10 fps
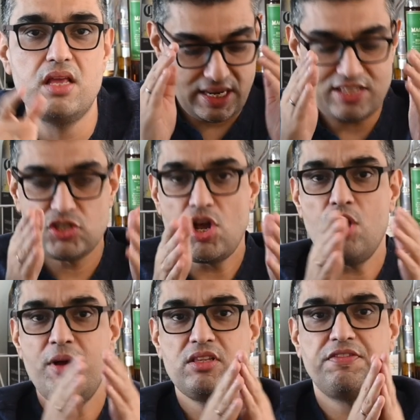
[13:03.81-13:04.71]
Let's talk
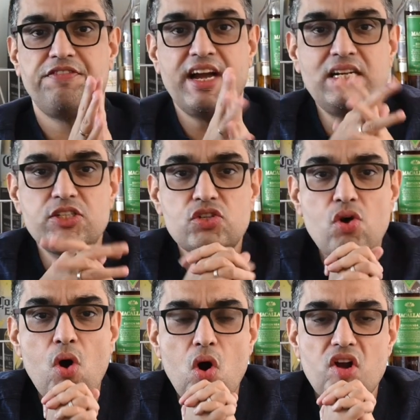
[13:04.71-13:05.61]
about the final
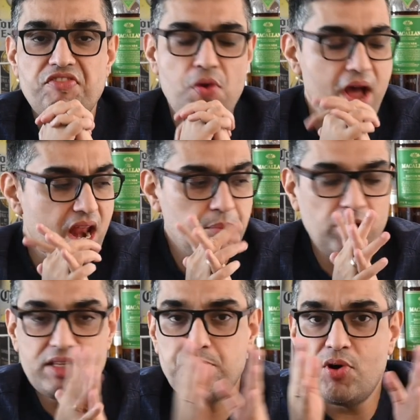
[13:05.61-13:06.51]
score. If you add up
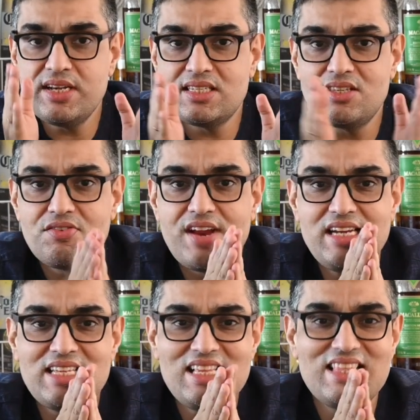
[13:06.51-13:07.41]
all the points in the
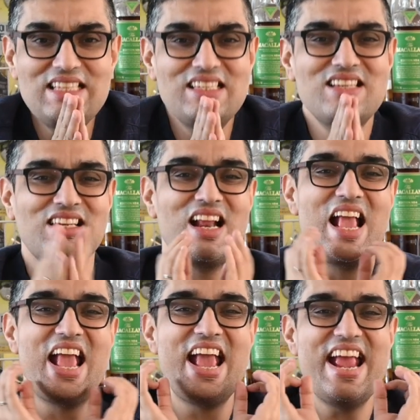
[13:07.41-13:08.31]
rating, this is an
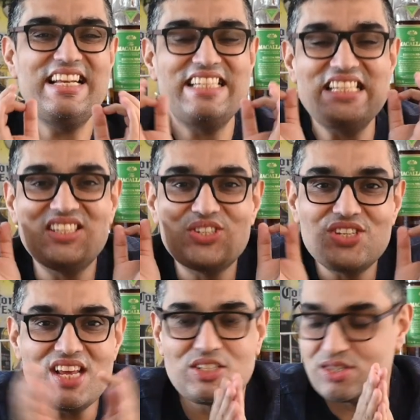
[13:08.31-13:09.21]

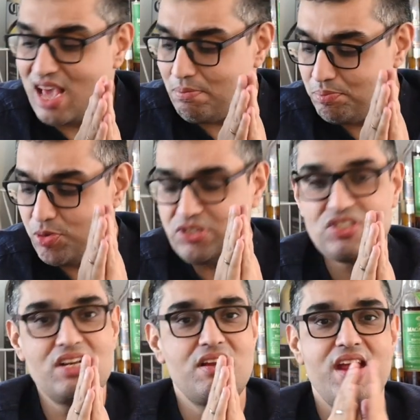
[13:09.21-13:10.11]
86. That
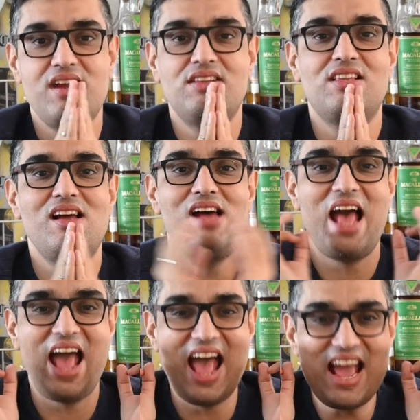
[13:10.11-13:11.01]
puts it in the
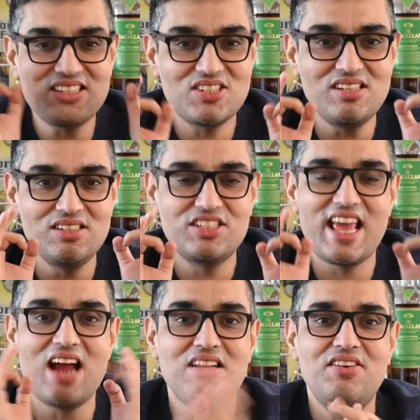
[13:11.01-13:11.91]
excellent
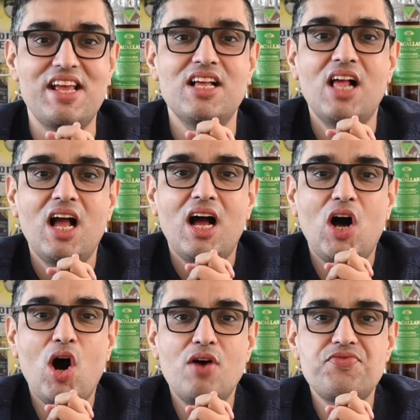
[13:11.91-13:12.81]
category
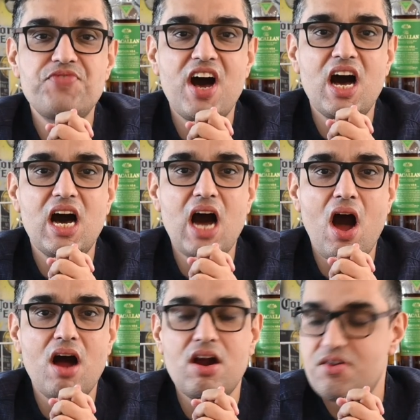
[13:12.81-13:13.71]
of
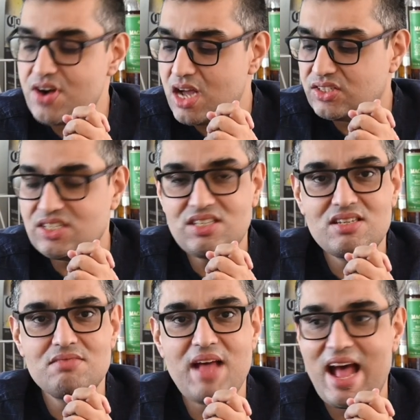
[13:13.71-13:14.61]
our
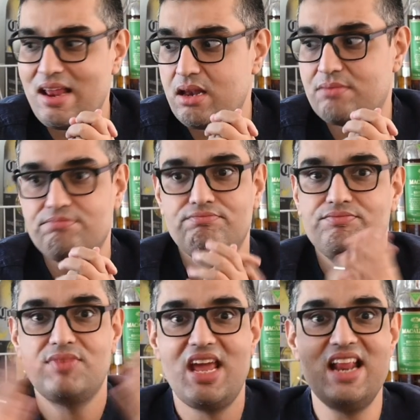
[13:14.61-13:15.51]
system, and
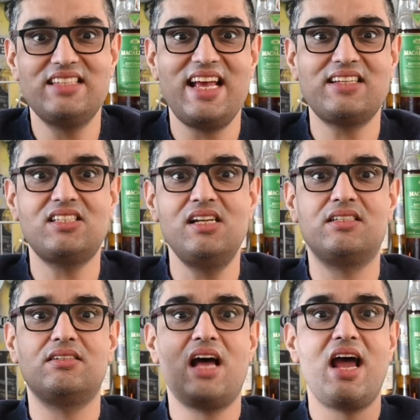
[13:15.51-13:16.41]
it is
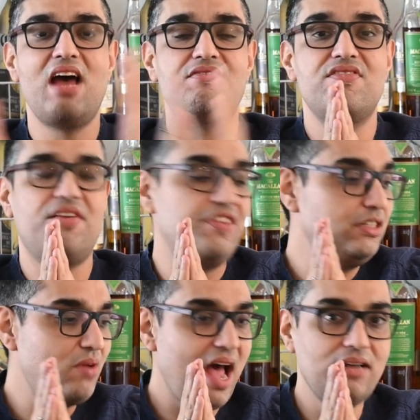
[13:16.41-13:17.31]
excellent. I have nothing
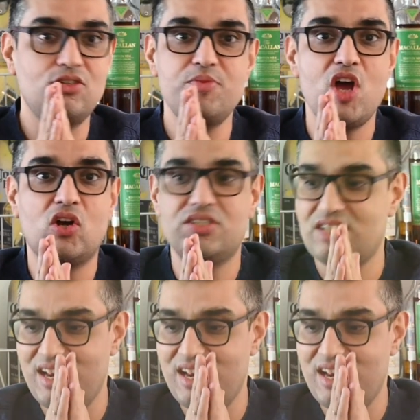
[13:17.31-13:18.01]
to add, to be honest.